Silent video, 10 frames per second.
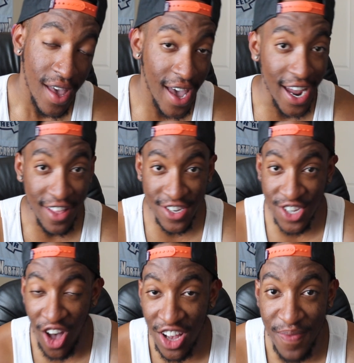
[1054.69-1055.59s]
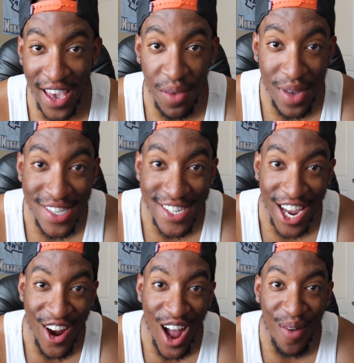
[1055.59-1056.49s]
Hey, this song's making me
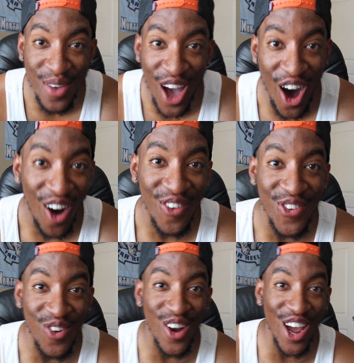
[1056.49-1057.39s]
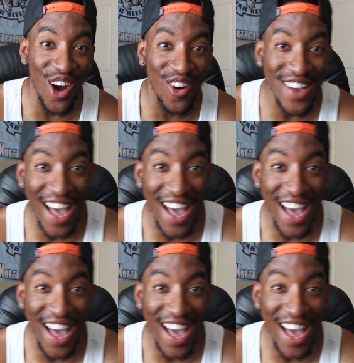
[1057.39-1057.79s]
tear up, y'all. For real.